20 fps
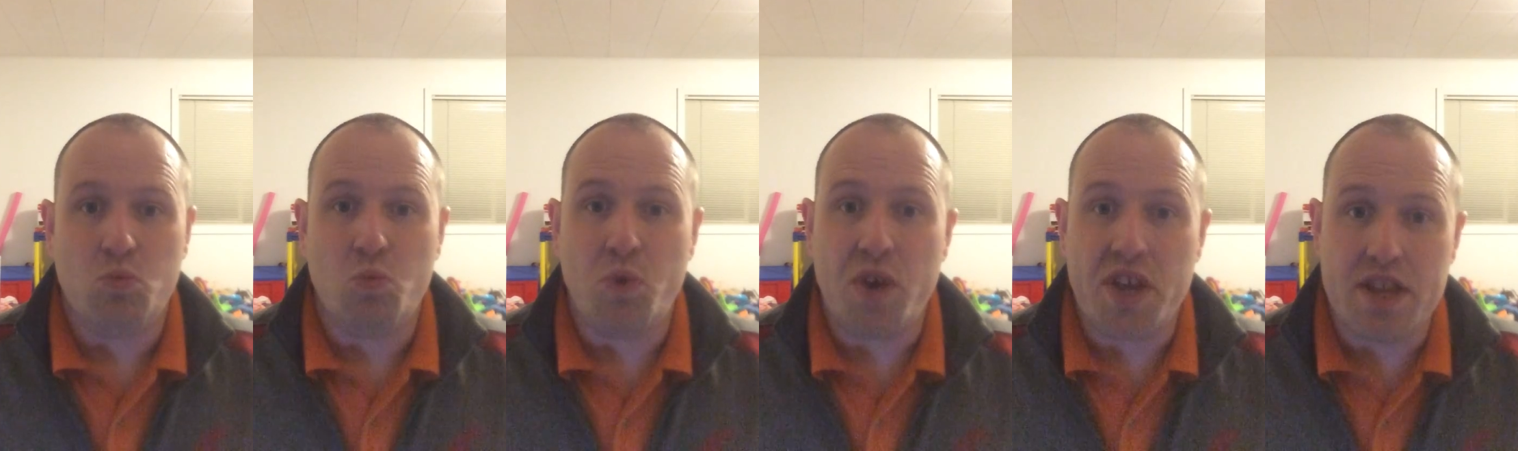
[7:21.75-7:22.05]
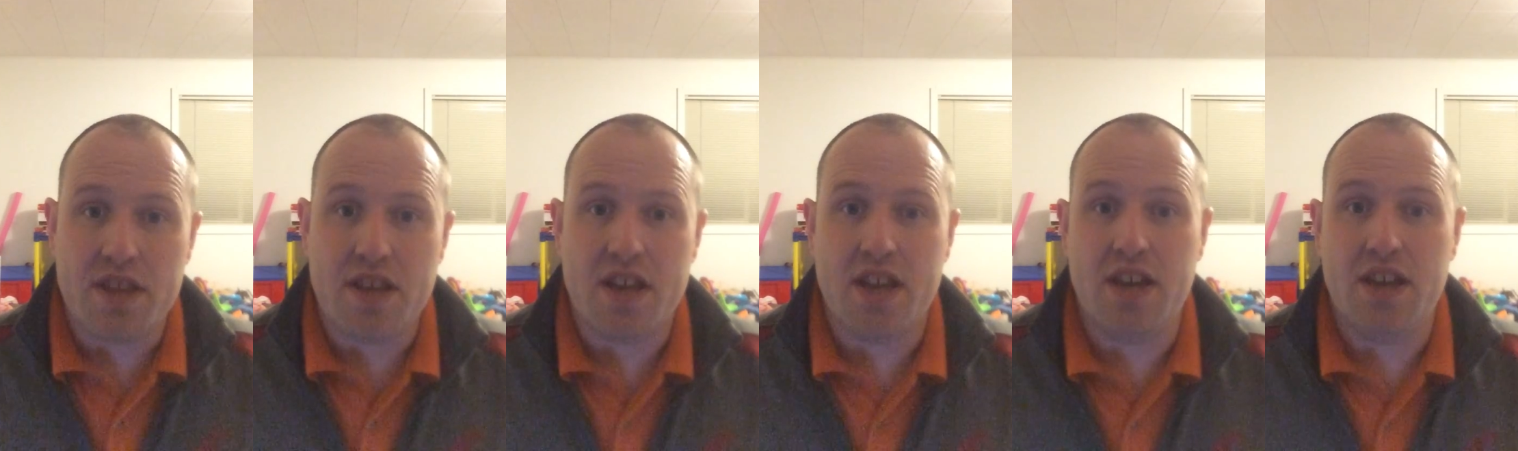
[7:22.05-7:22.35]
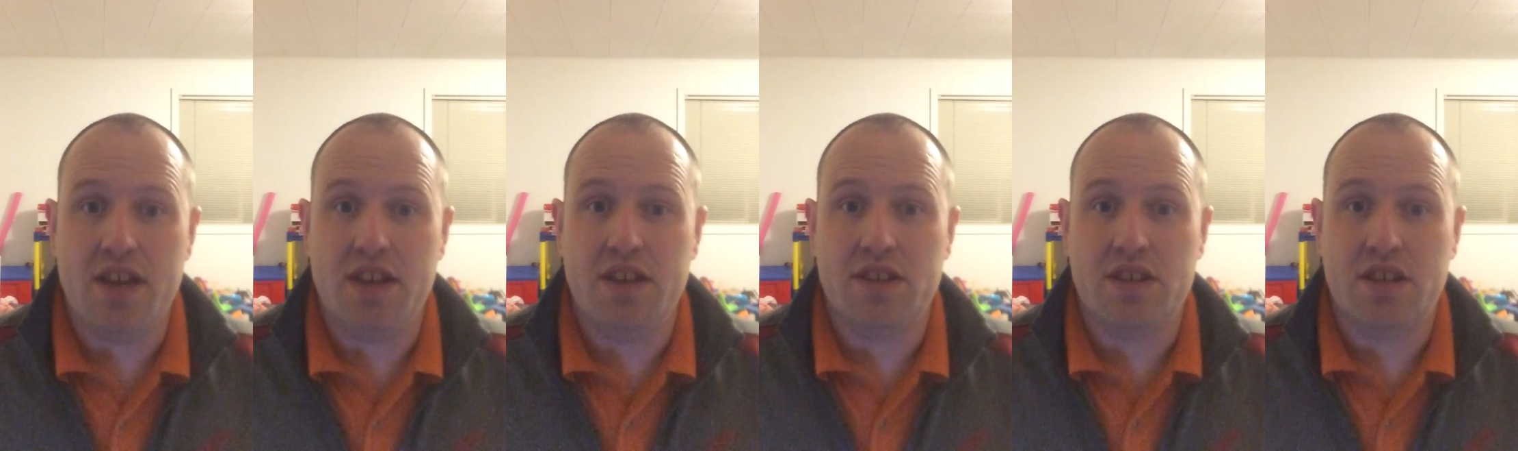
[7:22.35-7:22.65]
We
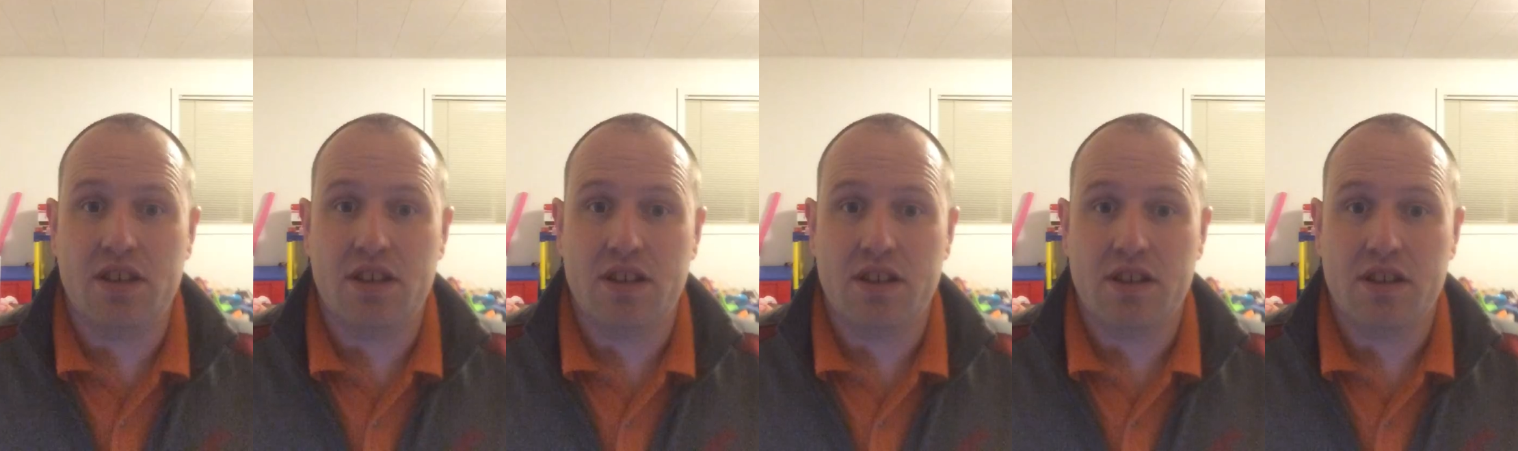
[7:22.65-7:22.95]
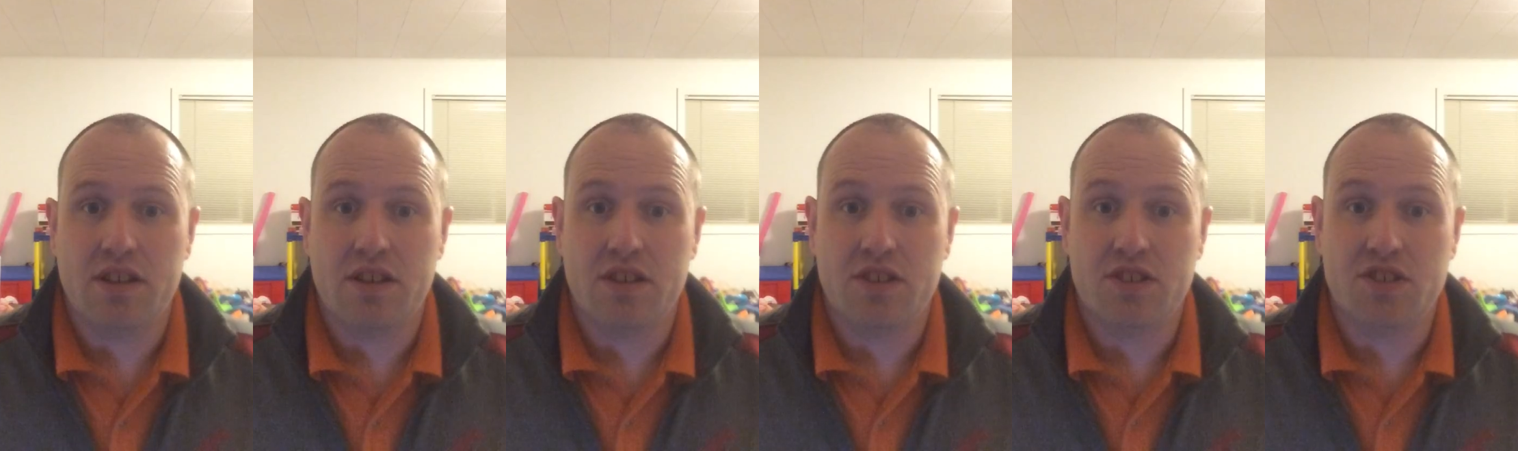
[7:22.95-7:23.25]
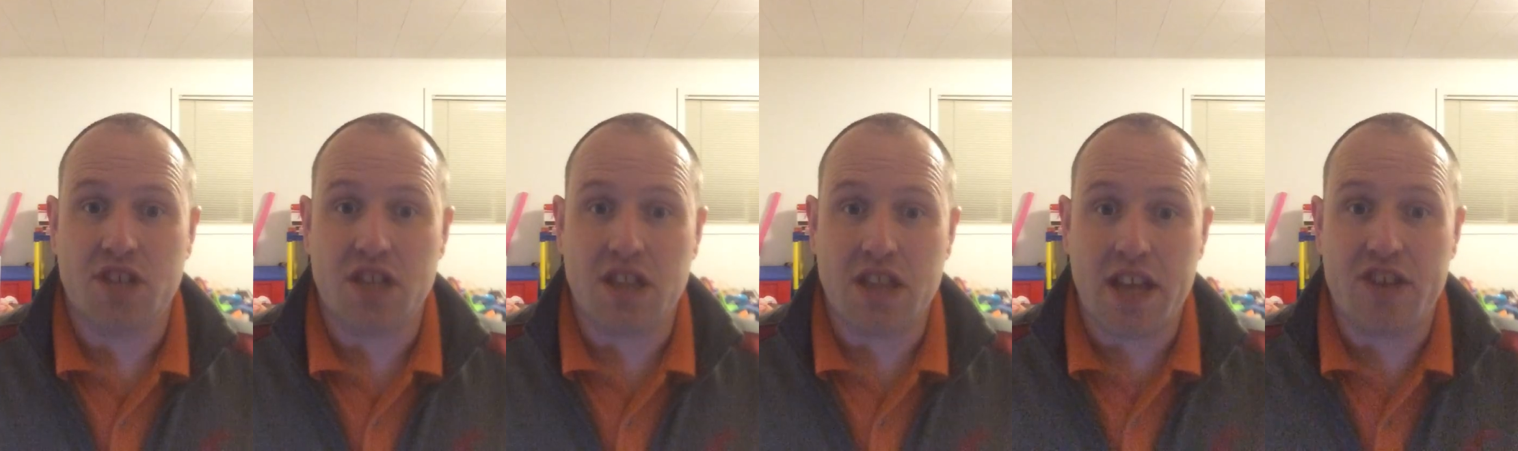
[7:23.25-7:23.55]
need
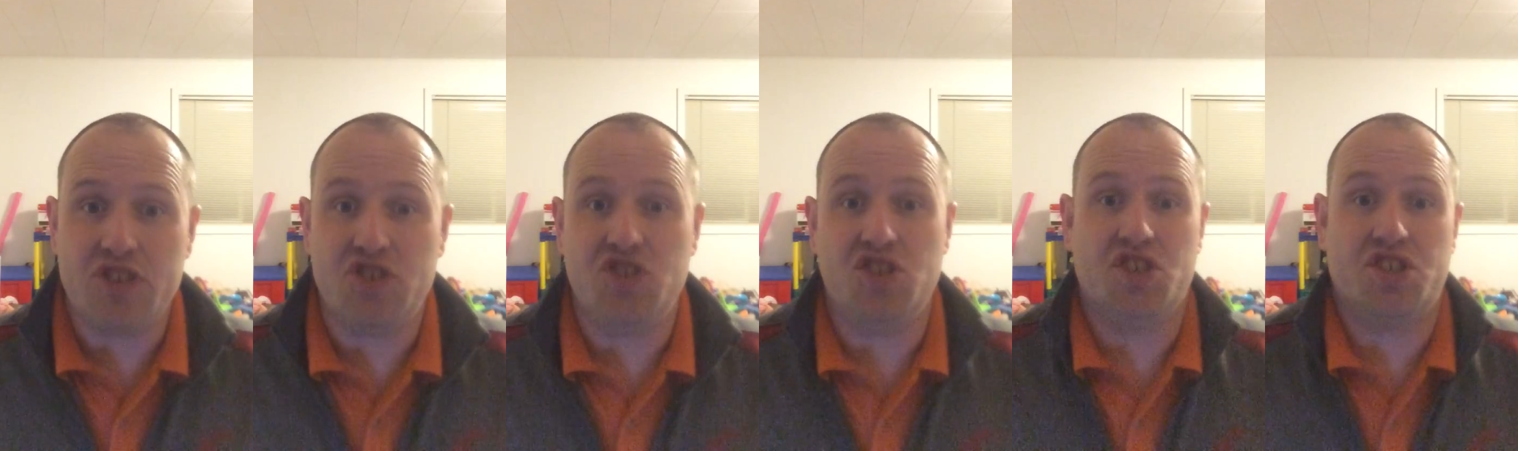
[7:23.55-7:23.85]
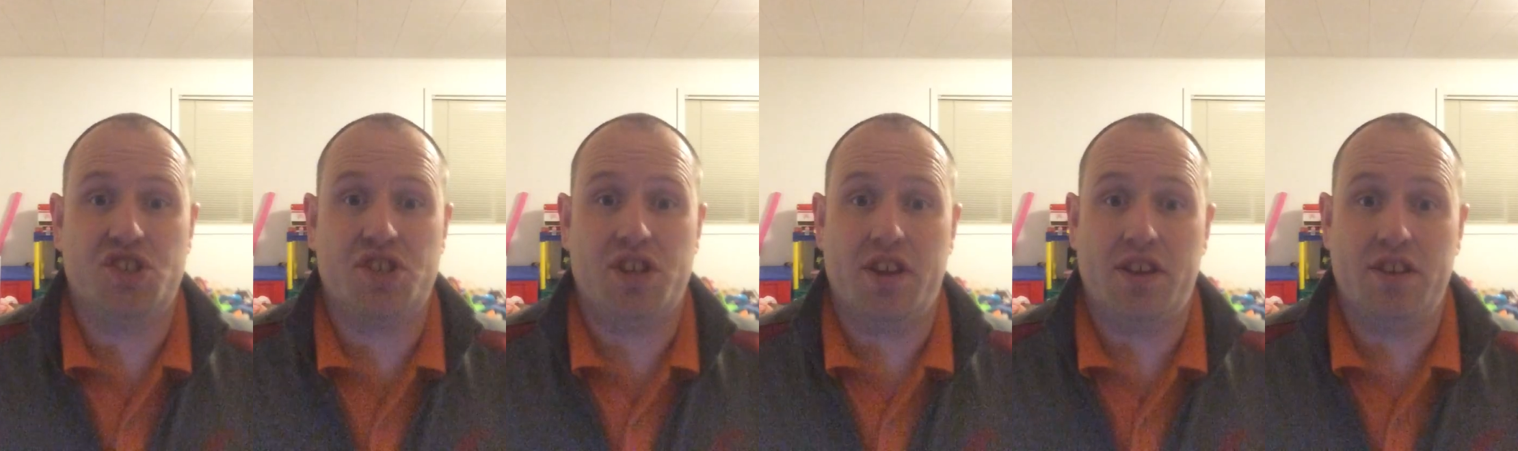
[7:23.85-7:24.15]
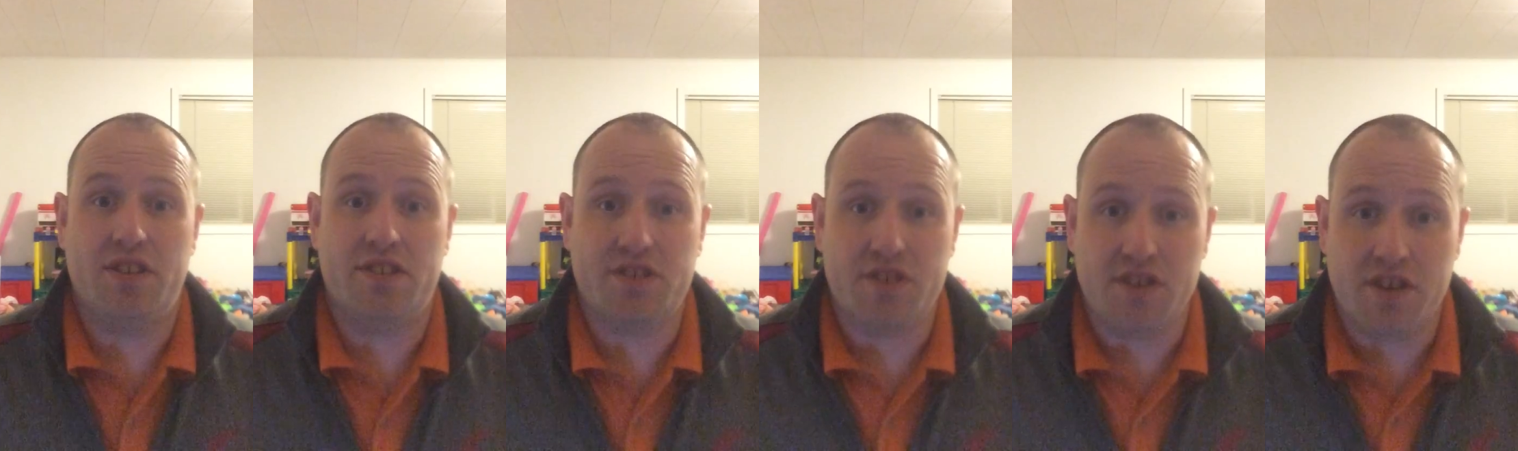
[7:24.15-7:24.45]
to
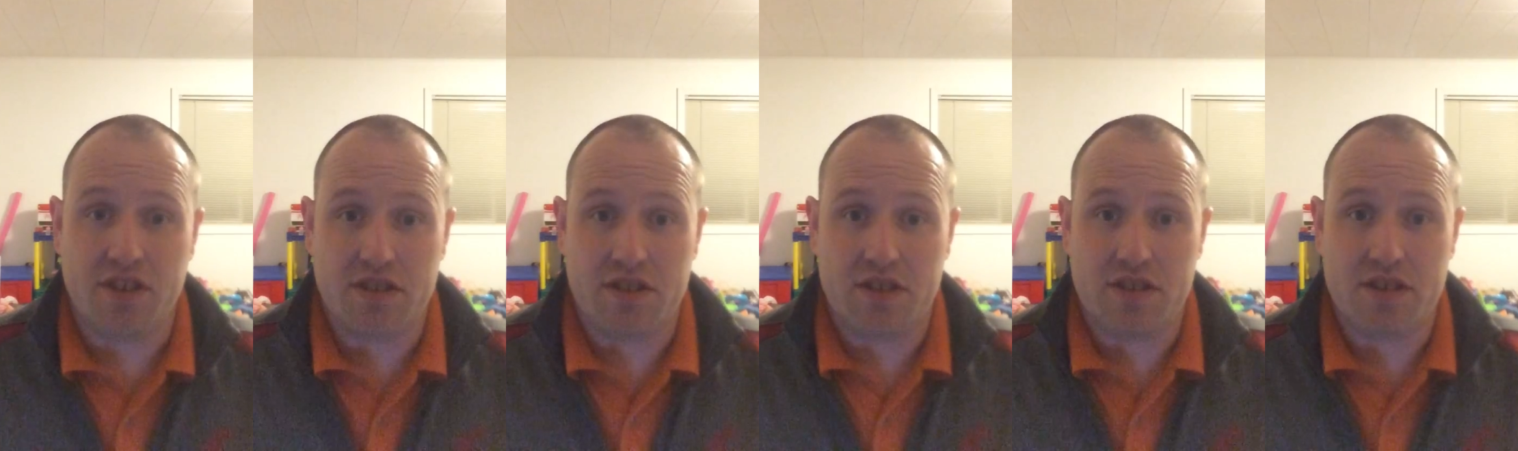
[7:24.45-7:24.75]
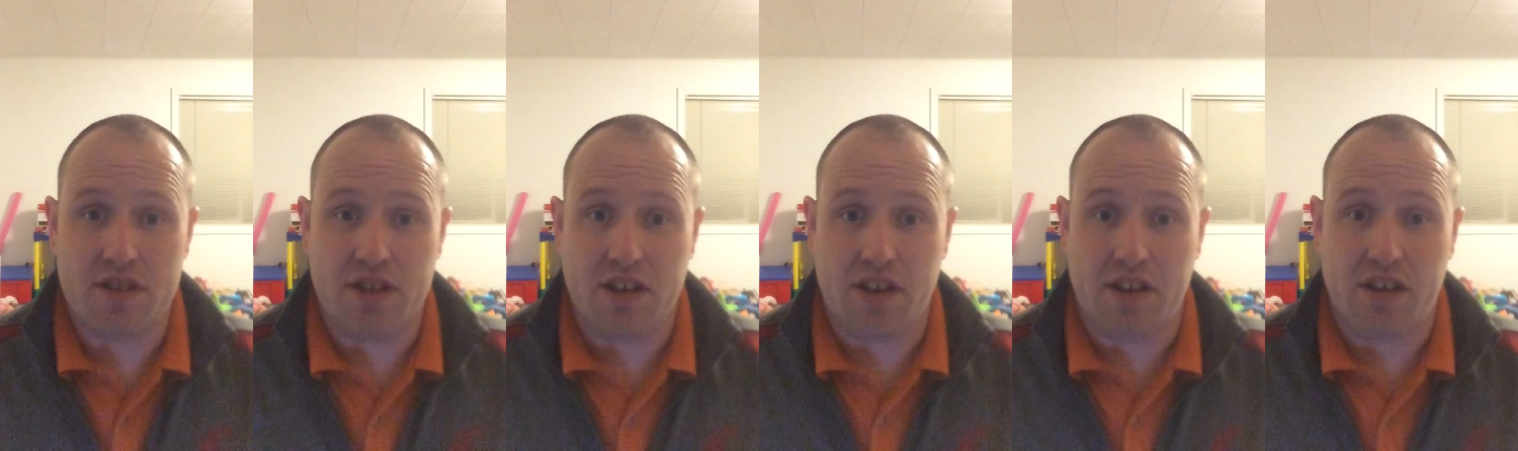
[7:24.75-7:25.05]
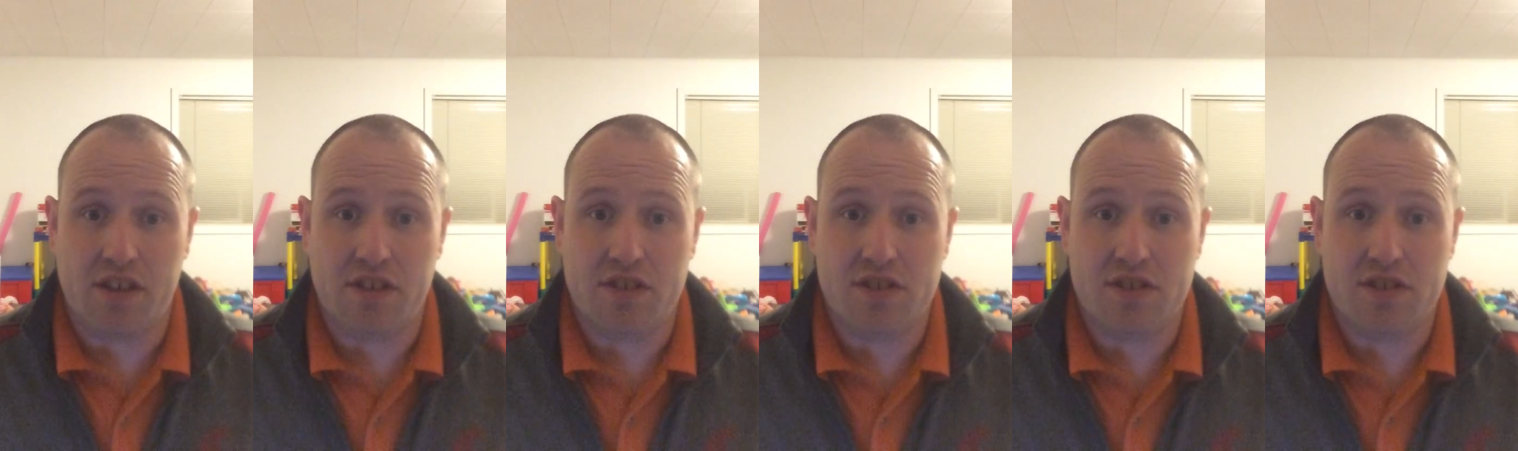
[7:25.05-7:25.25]
legislate certain things.